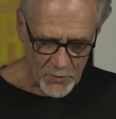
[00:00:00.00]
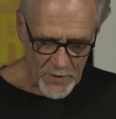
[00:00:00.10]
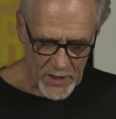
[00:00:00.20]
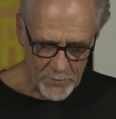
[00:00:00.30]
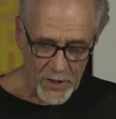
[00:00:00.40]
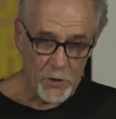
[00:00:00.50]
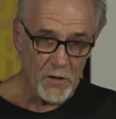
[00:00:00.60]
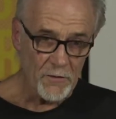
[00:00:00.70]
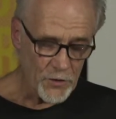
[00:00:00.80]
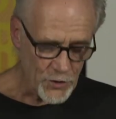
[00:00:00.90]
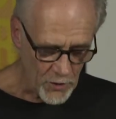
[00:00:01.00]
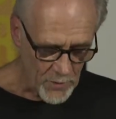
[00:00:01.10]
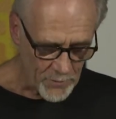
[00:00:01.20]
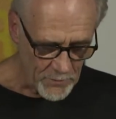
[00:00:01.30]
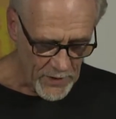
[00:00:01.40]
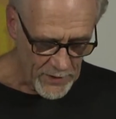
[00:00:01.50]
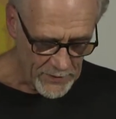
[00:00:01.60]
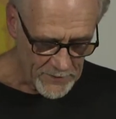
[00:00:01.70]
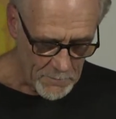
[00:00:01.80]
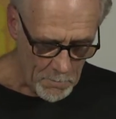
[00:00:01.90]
were made by whoever showed up at meetings.